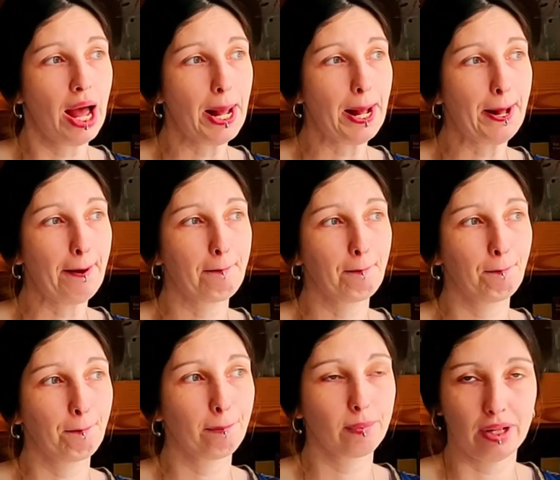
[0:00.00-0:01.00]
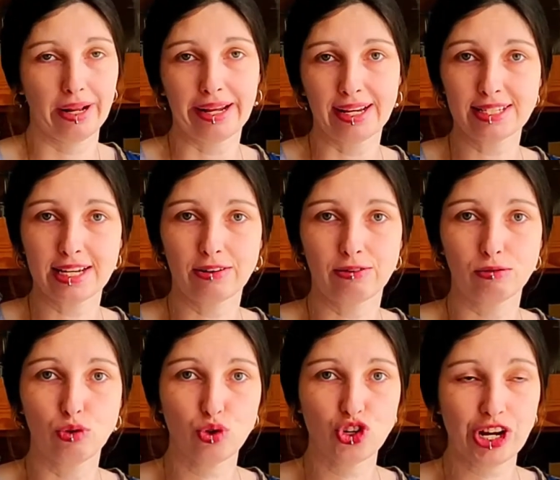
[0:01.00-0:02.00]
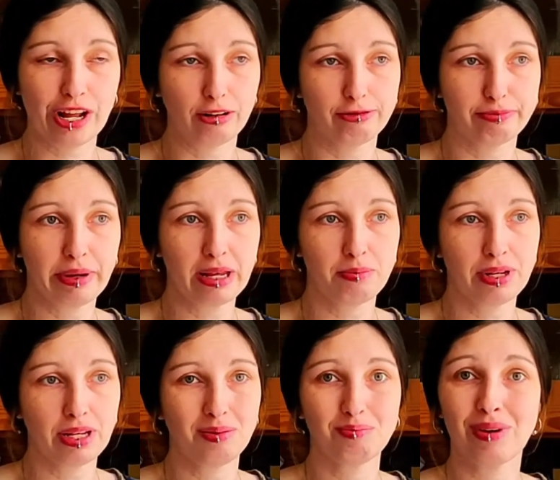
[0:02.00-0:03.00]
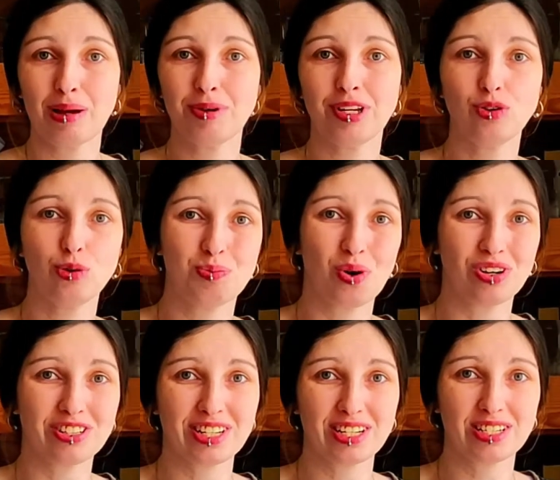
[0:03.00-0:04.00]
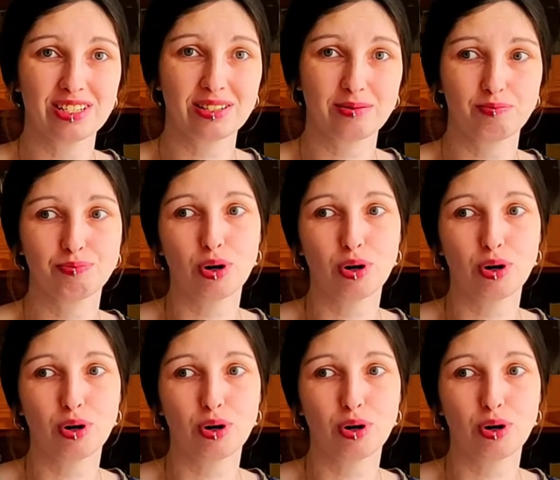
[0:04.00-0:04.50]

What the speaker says: Like I said, new shelf maybe new boxes,